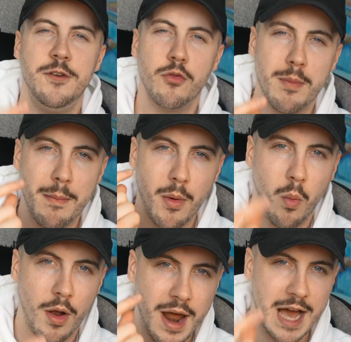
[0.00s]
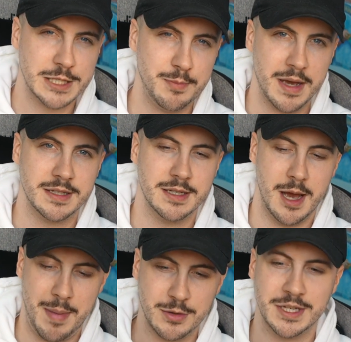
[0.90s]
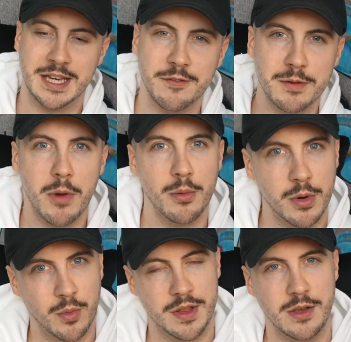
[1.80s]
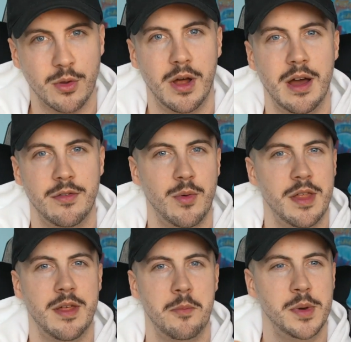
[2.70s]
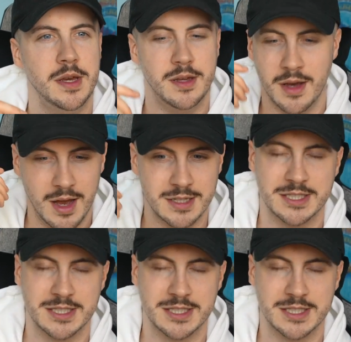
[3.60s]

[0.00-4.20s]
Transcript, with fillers: If you remember one aspect about a given moment within your life, whether that be a